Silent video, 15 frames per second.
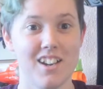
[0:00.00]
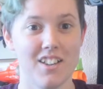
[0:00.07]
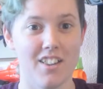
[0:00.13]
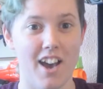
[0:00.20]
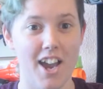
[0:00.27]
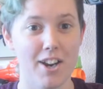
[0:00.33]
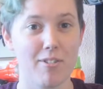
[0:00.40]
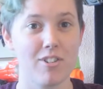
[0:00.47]
The
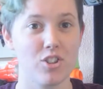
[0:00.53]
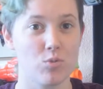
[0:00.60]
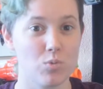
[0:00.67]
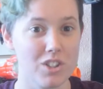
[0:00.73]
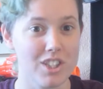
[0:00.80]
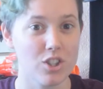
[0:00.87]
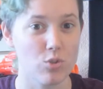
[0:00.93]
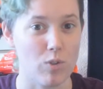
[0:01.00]
High Crush
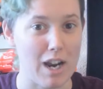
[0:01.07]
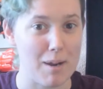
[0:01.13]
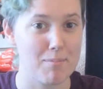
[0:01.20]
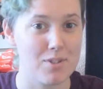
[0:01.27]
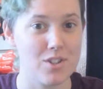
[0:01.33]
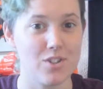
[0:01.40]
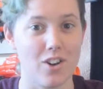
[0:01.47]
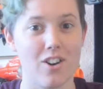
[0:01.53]
really grabs
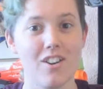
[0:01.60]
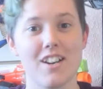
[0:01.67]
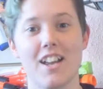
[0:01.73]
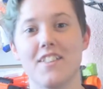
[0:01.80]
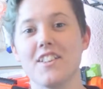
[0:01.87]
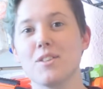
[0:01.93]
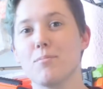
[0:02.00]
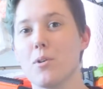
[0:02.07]
the dart,
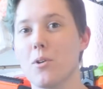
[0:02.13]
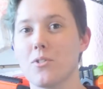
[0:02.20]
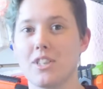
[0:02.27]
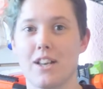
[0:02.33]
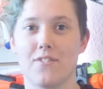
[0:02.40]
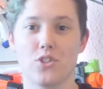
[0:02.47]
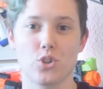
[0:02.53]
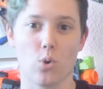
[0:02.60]
and these motors
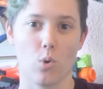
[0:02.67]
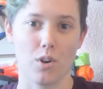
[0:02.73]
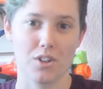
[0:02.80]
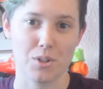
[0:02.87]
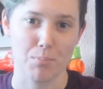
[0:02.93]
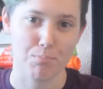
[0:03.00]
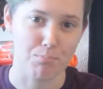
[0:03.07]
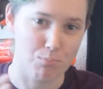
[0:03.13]
have the torque
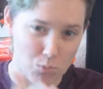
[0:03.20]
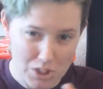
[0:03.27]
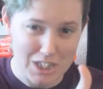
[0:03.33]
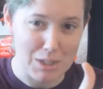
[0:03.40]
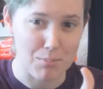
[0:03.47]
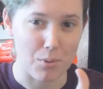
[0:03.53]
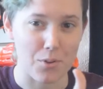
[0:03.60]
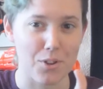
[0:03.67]
to
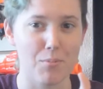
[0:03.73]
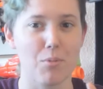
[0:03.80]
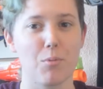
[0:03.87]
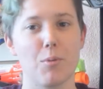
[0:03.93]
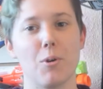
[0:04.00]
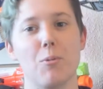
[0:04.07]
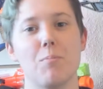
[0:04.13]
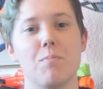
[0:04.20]
really pull them
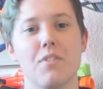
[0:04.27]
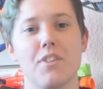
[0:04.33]
through.